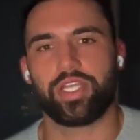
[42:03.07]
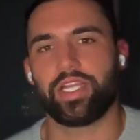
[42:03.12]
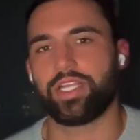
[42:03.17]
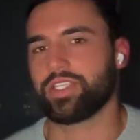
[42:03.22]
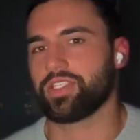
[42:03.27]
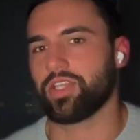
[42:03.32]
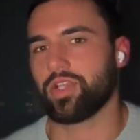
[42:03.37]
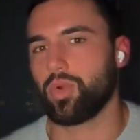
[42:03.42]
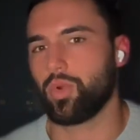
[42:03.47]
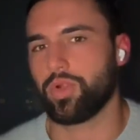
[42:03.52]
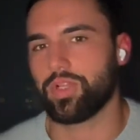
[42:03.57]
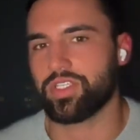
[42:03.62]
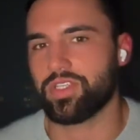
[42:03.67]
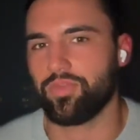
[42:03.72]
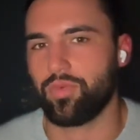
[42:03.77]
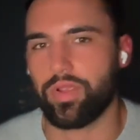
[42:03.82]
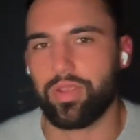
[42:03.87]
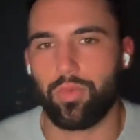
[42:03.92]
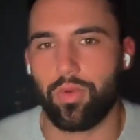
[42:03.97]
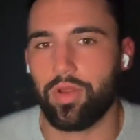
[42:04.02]
I'm gonna change
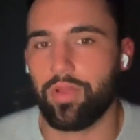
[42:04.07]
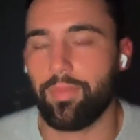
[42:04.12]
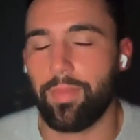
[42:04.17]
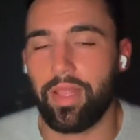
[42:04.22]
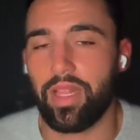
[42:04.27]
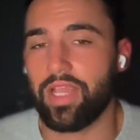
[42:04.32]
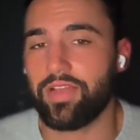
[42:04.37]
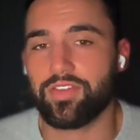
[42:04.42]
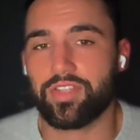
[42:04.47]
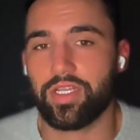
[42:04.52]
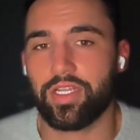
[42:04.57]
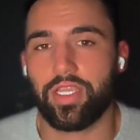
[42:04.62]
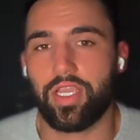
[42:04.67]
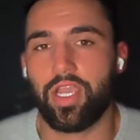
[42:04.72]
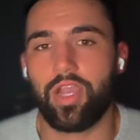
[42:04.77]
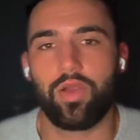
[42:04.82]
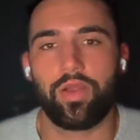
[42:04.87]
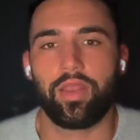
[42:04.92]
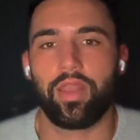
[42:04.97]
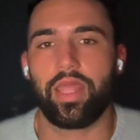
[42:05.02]
the course of like where my
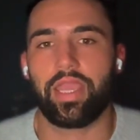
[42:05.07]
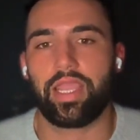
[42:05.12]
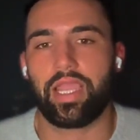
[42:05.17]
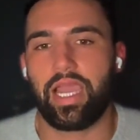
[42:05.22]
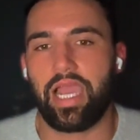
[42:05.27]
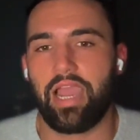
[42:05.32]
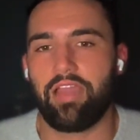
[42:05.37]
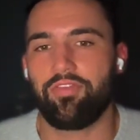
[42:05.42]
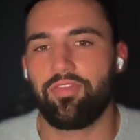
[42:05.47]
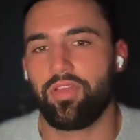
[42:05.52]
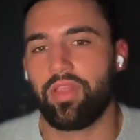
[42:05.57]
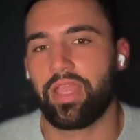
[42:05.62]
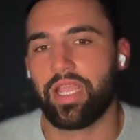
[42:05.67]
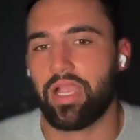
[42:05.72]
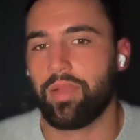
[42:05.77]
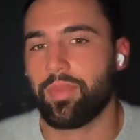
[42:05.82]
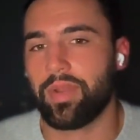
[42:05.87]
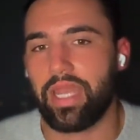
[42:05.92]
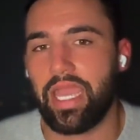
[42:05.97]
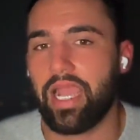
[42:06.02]
life's gonna go, and like
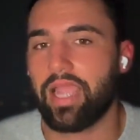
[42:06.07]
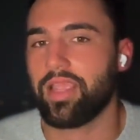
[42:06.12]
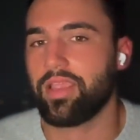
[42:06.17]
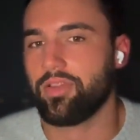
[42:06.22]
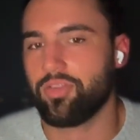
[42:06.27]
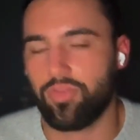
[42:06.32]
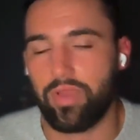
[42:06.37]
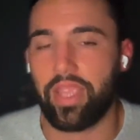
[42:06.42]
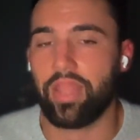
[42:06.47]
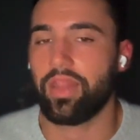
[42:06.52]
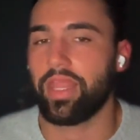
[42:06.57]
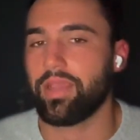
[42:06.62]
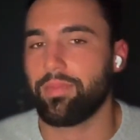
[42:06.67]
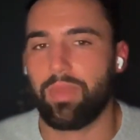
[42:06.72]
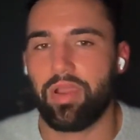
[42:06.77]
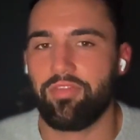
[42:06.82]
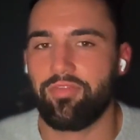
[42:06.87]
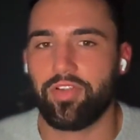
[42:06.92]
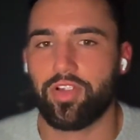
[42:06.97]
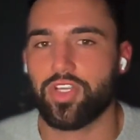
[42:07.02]
I feel like I'm gonna ha-
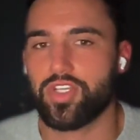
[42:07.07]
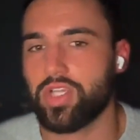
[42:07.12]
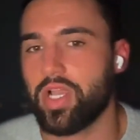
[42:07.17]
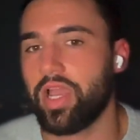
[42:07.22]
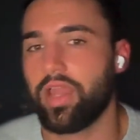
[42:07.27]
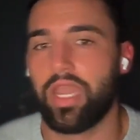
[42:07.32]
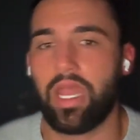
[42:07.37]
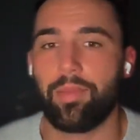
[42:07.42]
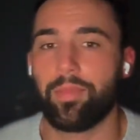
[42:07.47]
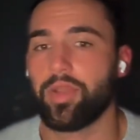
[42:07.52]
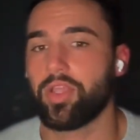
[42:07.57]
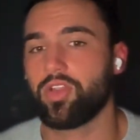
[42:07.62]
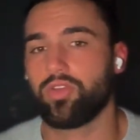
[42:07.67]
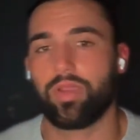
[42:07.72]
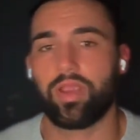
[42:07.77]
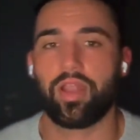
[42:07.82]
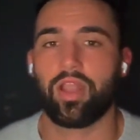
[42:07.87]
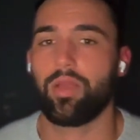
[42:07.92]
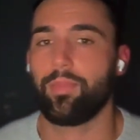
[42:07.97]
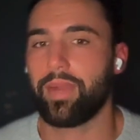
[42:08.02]
create like my fair shot
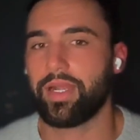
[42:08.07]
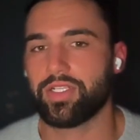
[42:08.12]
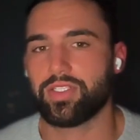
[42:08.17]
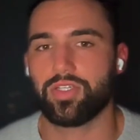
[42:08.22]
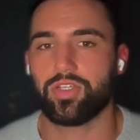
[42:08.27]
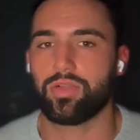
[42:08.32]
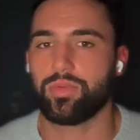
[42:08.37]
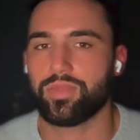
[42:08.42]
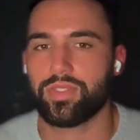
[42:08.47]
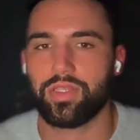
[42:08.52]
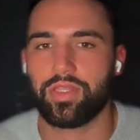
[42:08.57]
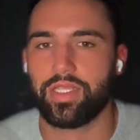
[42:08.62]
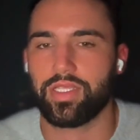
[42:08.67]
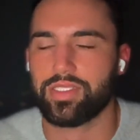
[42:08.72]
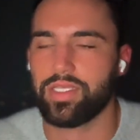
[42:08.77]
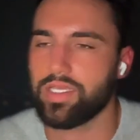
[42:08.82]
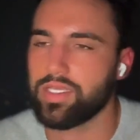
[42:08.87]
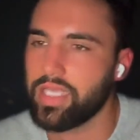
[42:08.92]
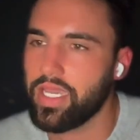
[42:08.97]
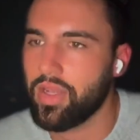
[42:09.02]
I'm going to create it on my
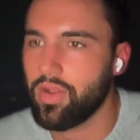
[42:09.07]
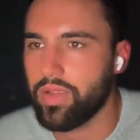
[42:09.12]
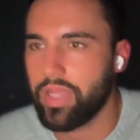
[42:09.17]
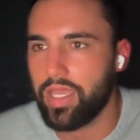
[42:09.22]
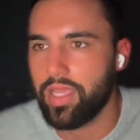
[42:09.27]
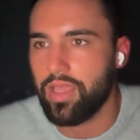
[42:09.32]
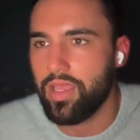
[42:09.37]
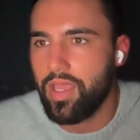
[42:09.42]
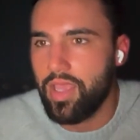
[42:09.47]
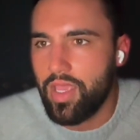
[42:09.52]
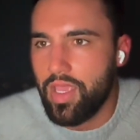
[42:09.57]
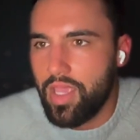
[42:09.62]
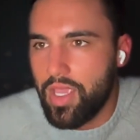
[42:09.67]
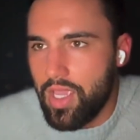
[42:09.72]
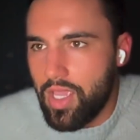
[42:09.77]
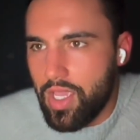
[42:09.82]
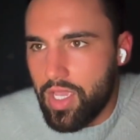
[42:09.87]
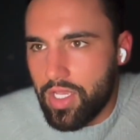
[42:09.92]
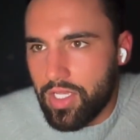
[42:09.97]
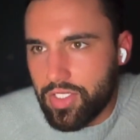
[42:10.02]
terms and things like that, okay?
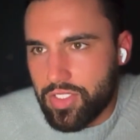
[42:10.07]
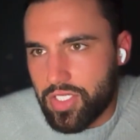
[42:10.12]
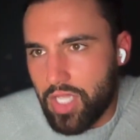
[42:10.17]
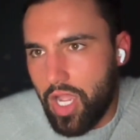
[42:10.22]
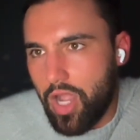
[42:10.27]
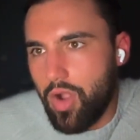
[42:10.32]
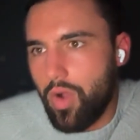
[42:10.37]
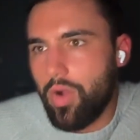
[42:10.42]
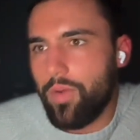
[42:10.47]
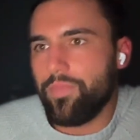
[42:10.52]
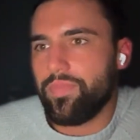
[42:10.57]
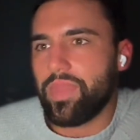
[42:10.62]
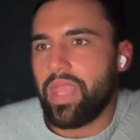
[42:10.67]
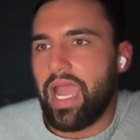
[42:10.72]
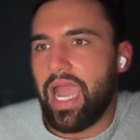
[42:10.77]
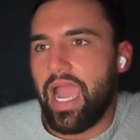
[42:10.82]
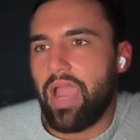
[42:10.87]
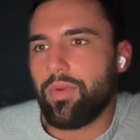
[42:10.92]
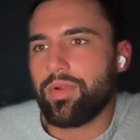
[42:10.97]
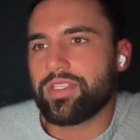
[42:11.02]

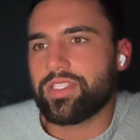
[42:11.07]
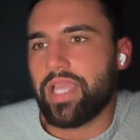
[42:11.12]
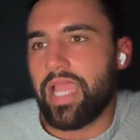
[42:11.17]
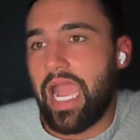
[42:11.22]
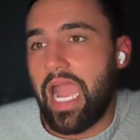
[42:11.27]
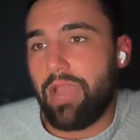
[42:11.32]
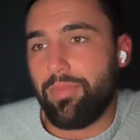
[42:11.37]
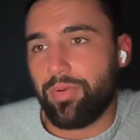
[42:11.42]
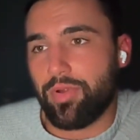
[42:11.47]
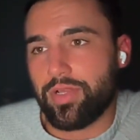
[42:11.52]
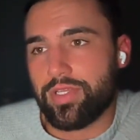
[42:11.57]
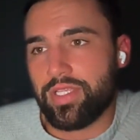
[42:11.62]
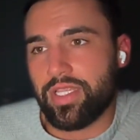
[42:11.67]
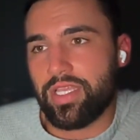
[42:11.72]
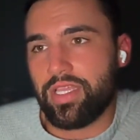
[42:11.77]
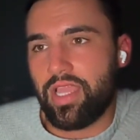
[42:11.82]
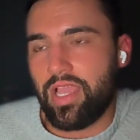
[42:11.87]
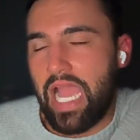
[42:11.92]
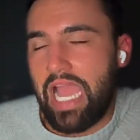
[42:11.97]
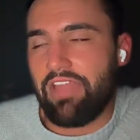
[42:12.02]
So I would say
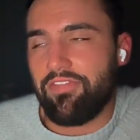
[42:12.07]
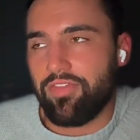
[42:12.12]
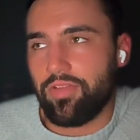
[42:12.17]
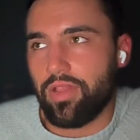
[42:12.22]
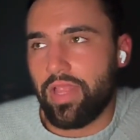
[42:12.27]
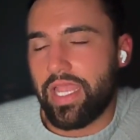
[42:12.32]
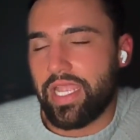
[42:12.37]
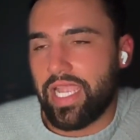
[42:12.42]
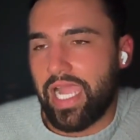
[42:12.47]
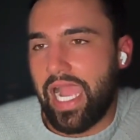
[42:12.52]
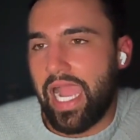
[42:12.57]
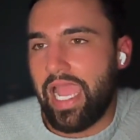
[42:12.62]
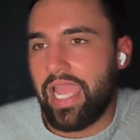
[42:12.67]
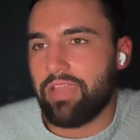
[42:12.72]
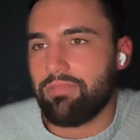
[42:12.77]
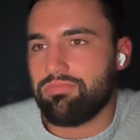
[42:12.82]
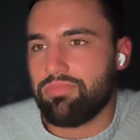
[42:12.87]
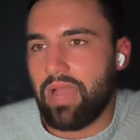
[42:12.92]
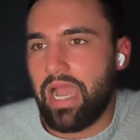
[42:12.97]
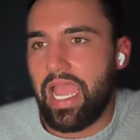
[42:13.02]
I personally I feel
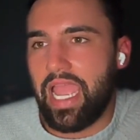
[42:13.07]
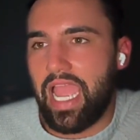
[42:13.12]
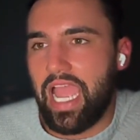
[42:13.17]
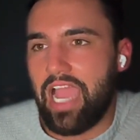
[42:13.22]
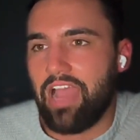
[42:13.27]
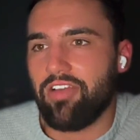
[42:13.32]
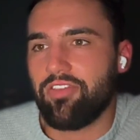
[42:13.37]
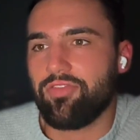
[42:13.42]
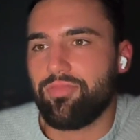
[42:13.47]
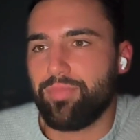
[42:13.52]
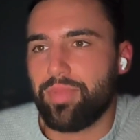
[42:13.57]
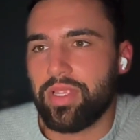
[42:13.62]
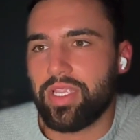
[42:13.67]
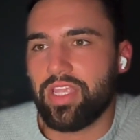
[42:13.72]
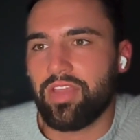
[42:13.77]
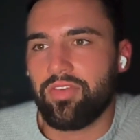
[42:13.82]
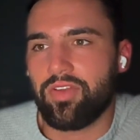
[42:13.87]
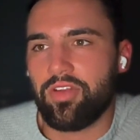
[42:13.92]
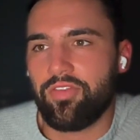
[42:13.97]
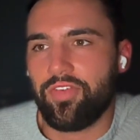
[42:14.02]
like I I
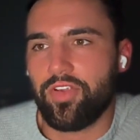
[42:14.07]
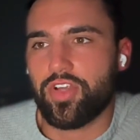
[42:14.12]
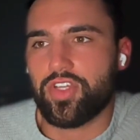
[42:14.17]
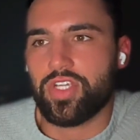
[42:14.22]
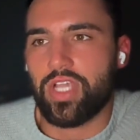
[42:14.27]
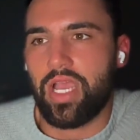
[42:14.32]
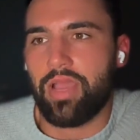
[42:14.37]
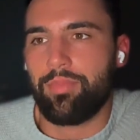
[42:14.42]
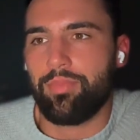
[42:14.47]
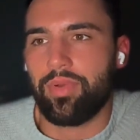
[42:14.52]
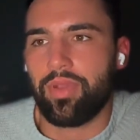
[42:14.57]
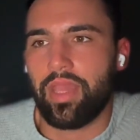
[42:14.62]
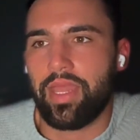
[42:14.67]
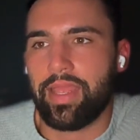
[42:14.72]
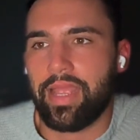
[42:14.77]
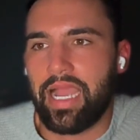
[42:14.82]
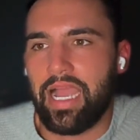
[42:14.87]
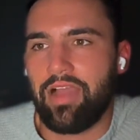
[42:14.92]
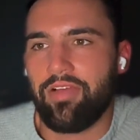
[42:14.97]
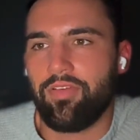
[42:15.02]
have been given a fair
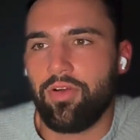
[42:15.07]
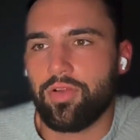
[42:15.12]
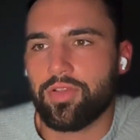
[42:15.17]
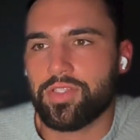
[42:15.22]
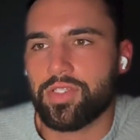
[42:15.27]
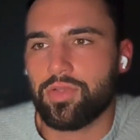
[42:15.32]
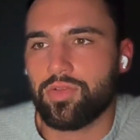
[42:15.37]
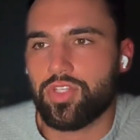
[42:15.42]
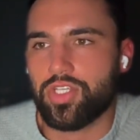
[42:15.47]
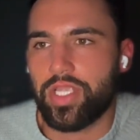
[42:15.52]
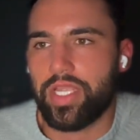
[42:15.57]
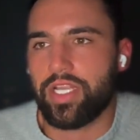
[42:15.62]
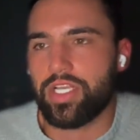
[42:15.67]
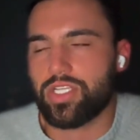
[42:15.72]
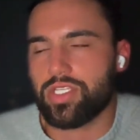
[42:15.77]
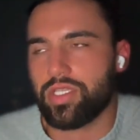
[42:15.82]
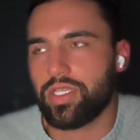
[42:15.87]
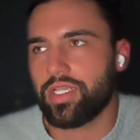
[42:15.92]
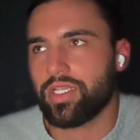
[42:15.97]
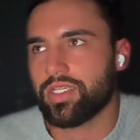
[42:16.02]
shot, but like I've
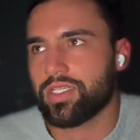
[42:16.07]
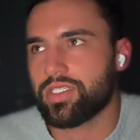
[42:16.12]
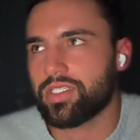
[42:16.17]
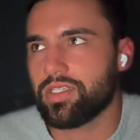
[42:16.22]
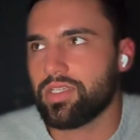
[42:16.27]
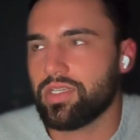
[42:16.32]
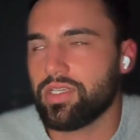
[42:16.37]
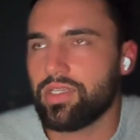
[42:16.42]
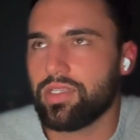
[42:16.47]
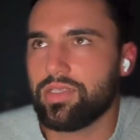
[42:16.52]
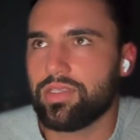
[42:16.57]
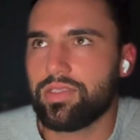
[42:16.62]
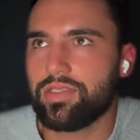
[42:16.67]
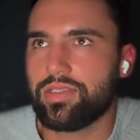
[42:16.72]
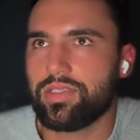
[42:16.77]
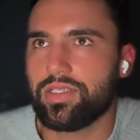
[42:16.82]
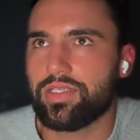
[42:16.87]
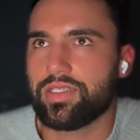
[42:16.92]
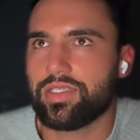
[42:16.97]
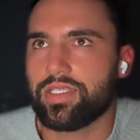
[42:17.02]
also changed things
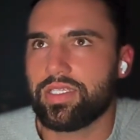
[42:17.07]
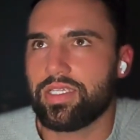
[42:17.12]
to